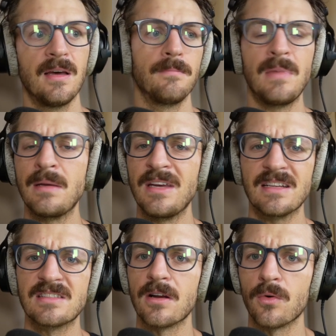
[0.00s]
Maybe
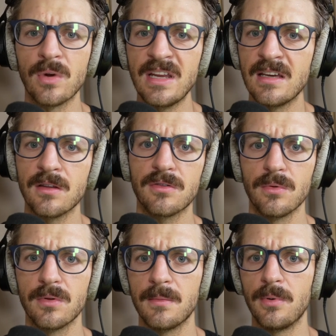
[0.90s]
as they're reading
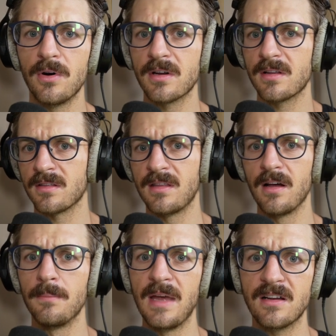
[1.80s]
through the book,
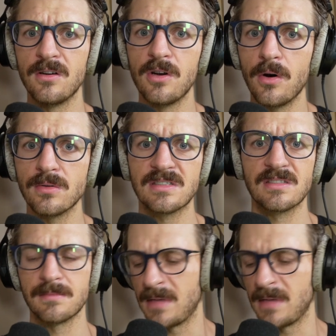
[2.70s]
they'll make notes.